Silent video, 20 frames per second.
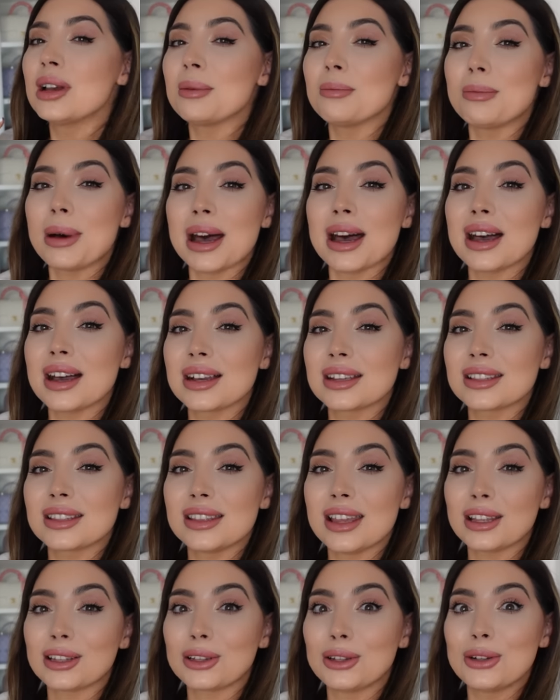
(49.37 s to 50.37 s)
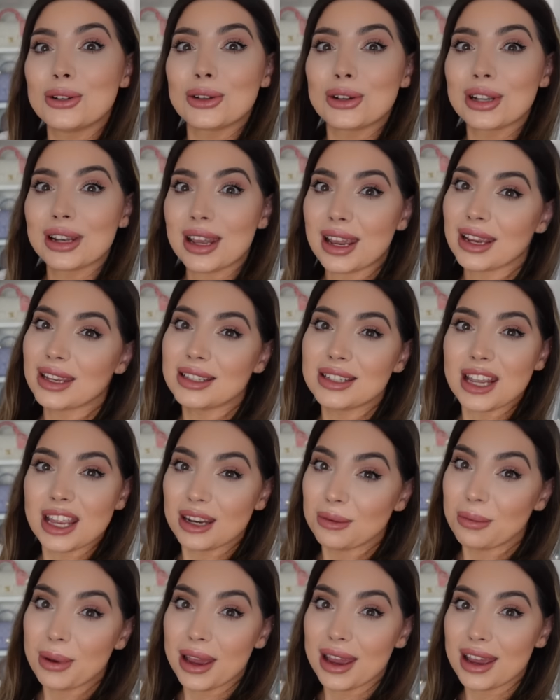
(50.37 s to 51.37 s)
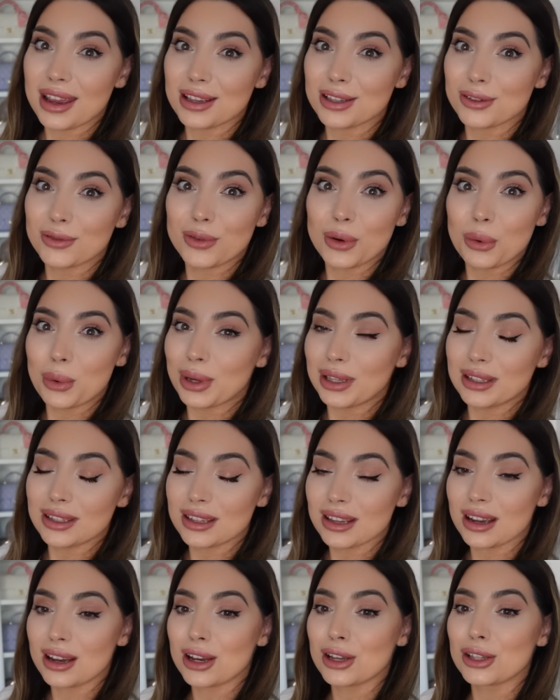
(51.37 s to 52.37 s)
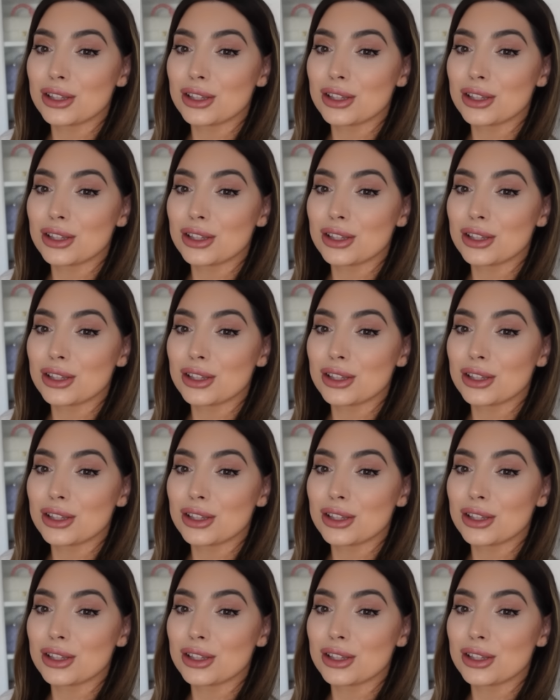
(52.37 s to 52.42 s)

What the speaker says: bags that look like teddy bears for winter,